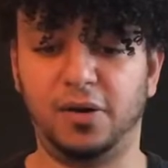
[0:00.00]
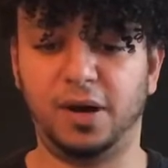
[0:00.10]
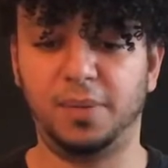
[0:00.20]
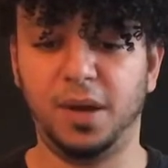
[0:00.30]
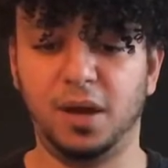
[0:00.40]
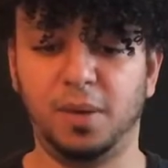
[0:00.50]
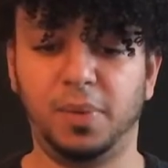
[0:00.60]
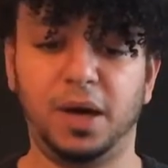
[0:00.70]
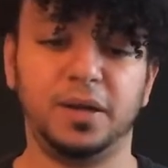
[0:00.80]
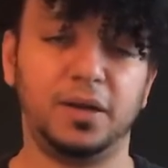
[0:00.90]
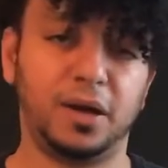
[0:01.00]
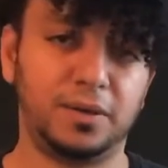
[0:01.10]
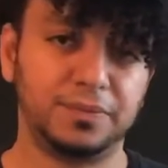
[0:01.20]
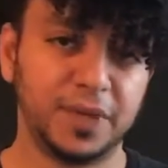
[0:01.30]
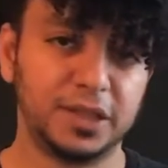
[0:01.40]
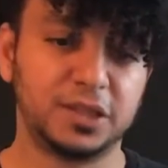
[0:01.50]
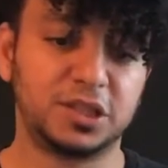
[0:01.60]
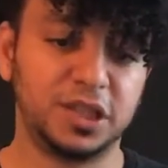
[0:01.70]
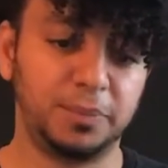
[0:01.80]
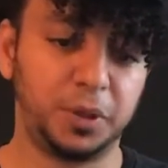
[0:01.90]
up. But, you know, it's a
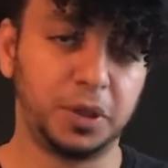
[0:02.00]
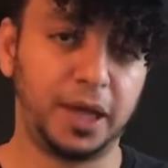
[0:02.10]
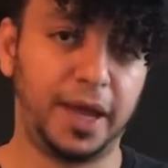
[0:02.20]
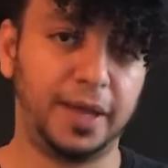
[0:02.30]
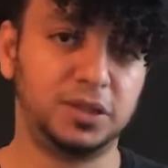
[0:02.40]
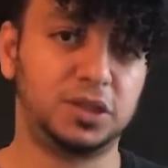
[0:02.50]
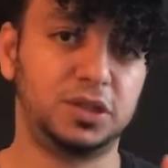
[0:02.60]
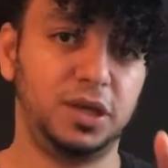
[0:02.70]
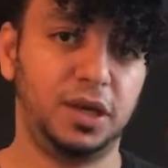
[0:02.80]
simple case.